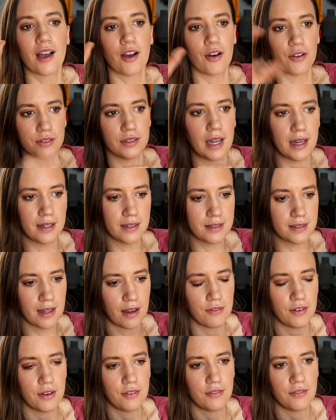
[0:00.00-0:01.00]
condense
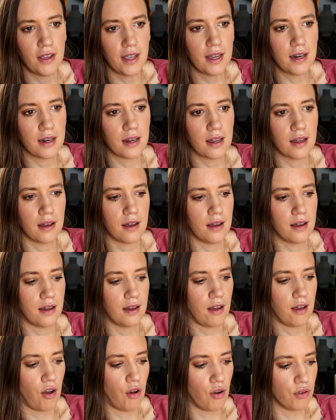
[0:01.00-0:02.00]
everything,
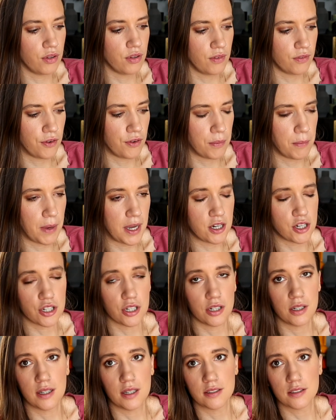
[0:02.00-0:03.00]
all the
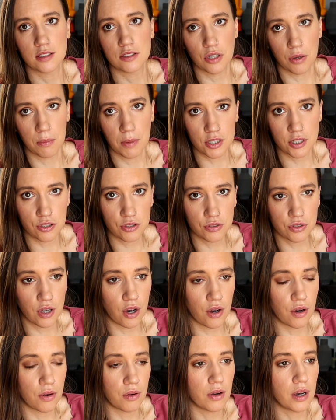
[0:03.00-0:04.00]
information. There's so much to
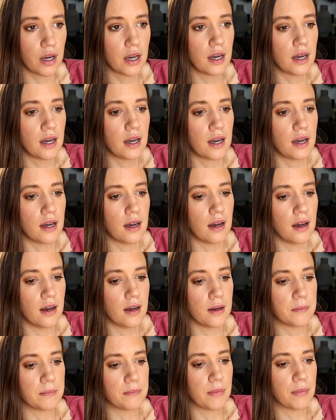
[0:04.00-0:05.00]
know,
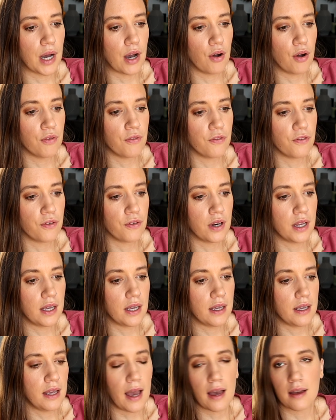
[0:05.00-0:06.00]
but
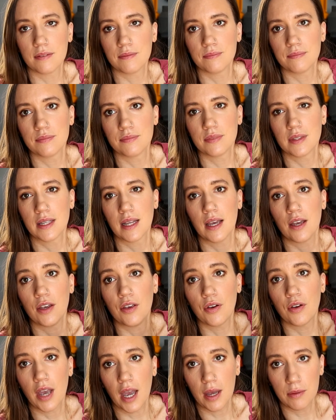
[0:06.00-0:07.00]
hopefully, yeah,
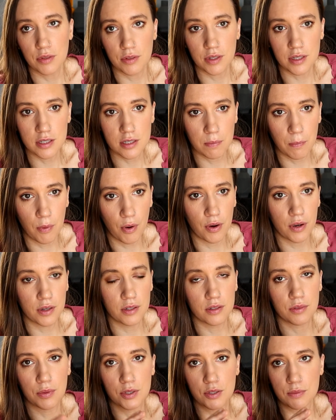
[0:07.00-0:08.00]
you came to this
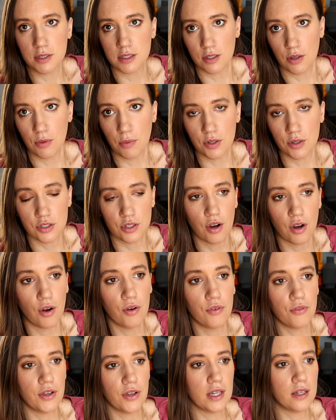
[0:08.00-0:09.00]
point, which means you watched the
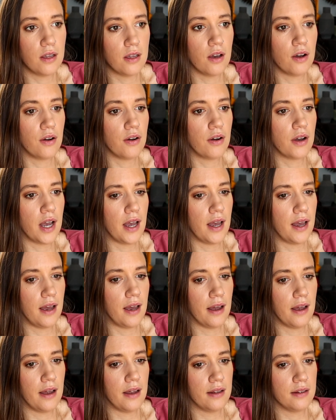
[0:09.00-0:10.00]
whole video,
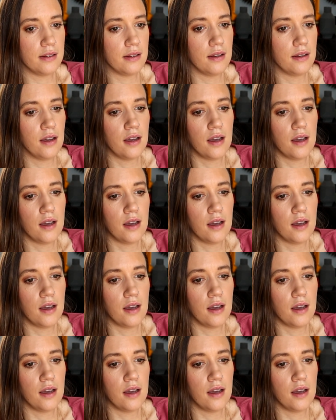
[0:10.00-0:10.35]
and